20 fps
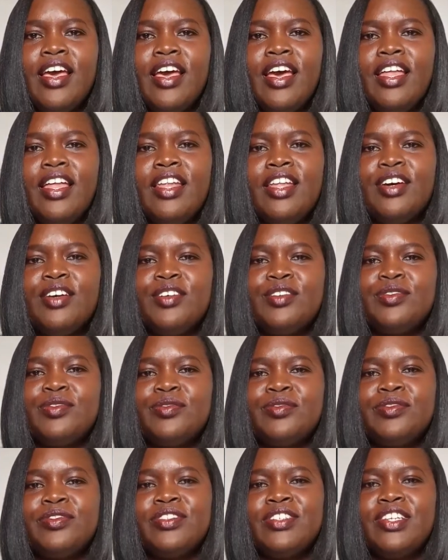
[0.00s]
Hello.
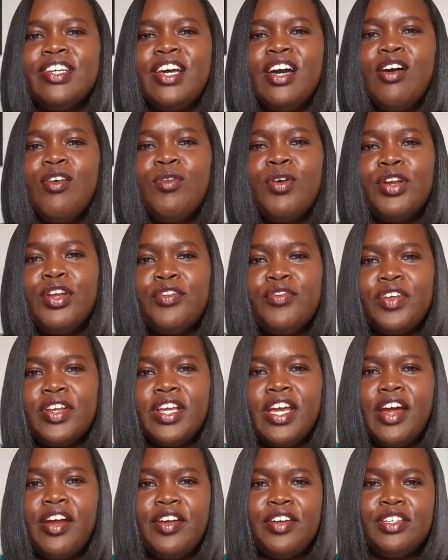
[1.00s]
Our word of
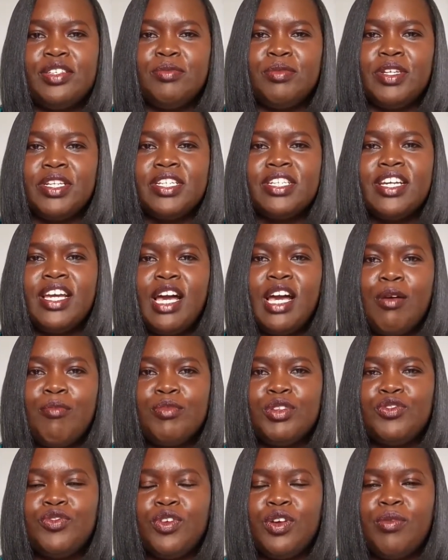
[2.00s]
encouragement
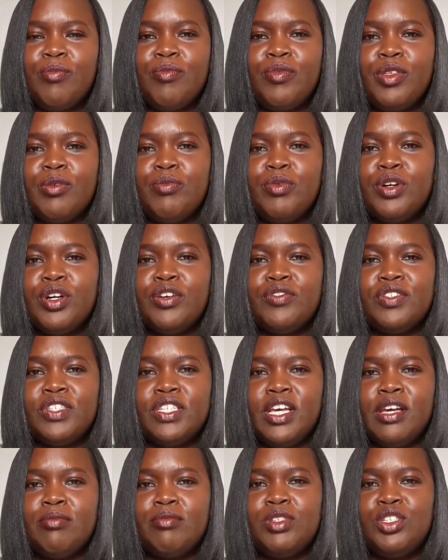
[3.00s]
comes from the book of
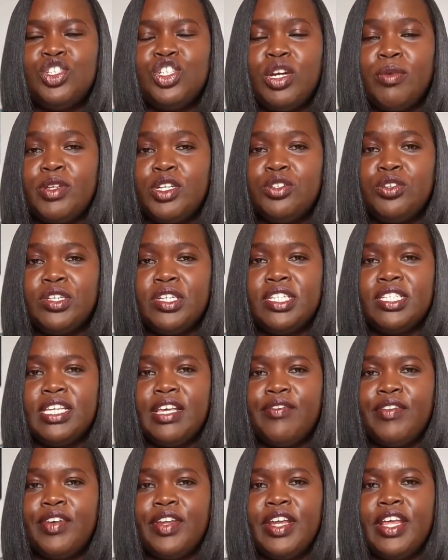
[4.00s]
Psalms, chapter
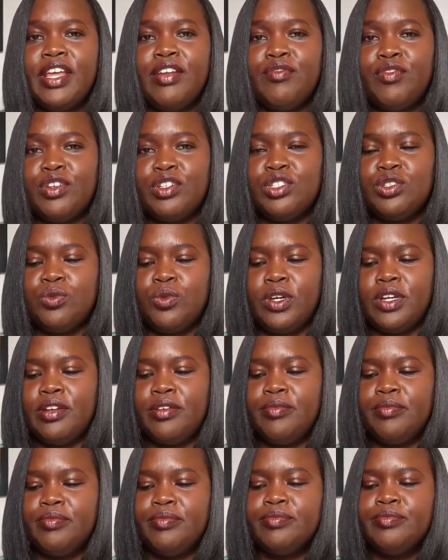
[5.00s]
27 and verse 1.
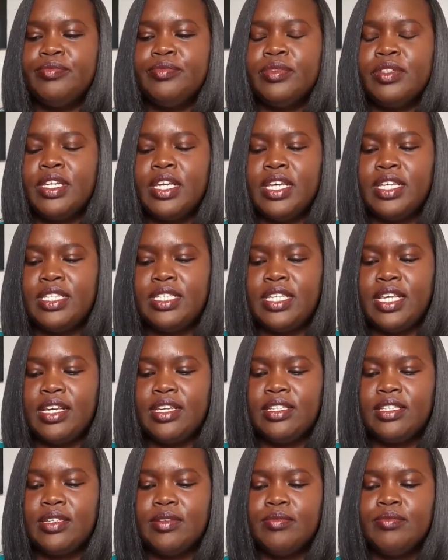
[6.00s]
It
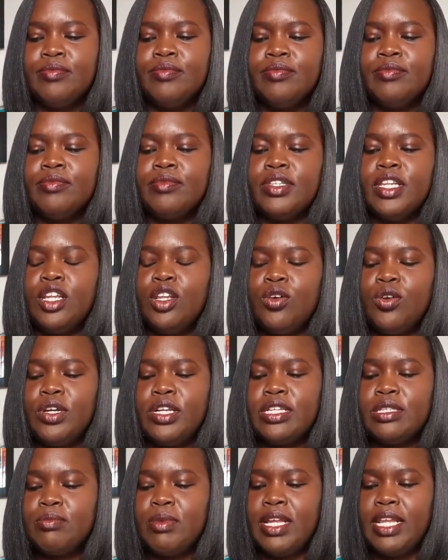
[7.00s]
says, "The Lord
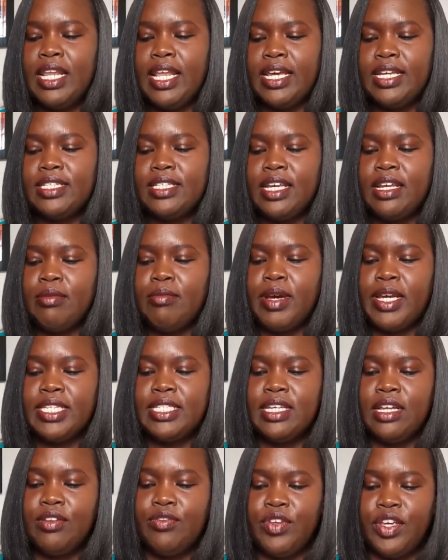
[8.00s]
is my light and my
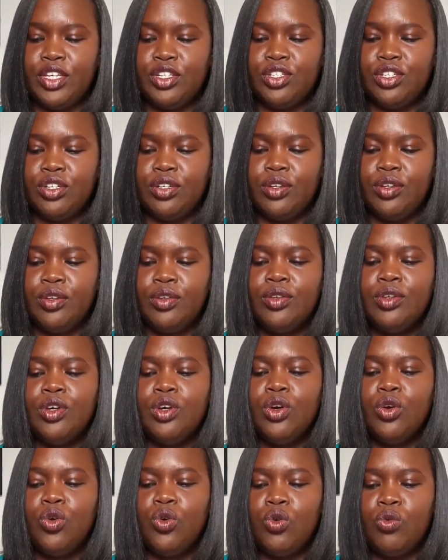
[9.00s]
salvation.
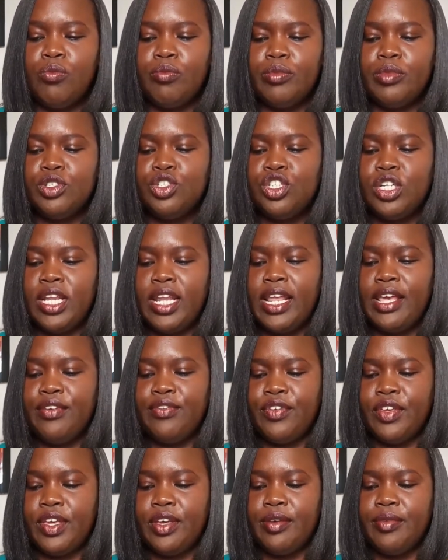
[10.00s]
Whom shall I
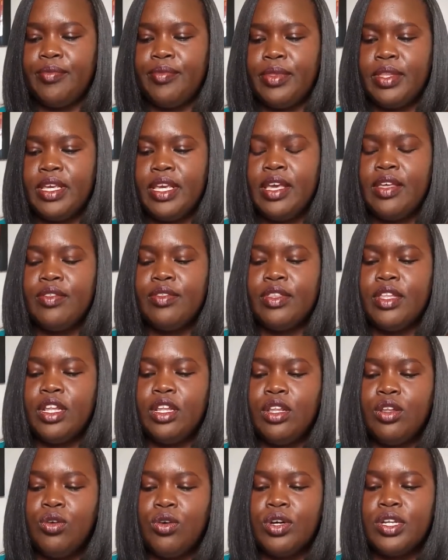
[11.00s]
fear? The
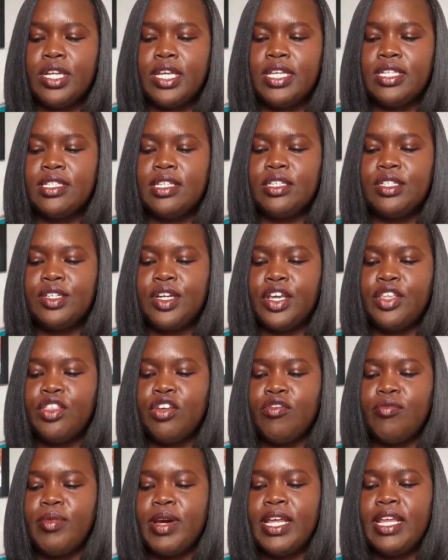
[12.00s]
Lord is the strength
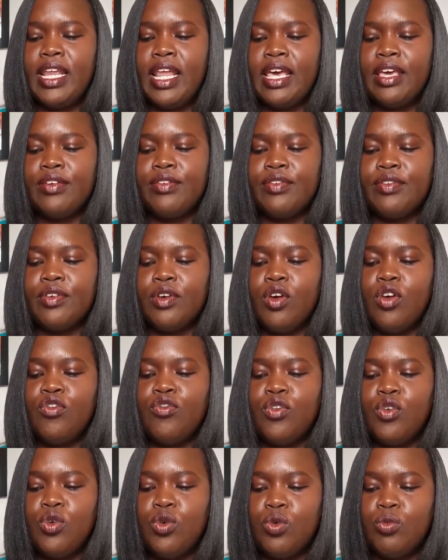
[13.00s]
of my life. Of
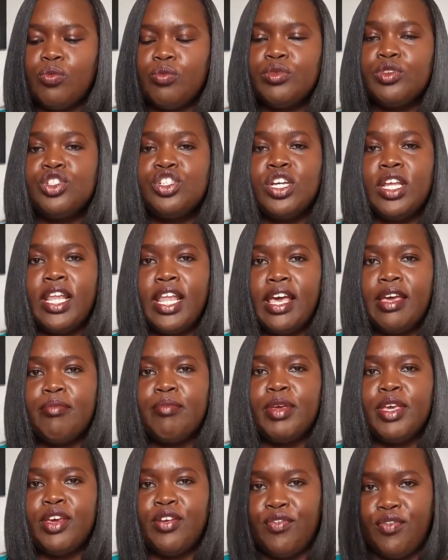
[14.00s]
whom shall I
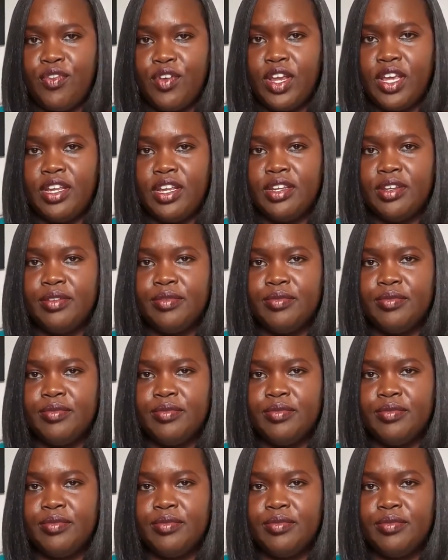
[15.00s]
be afraid?"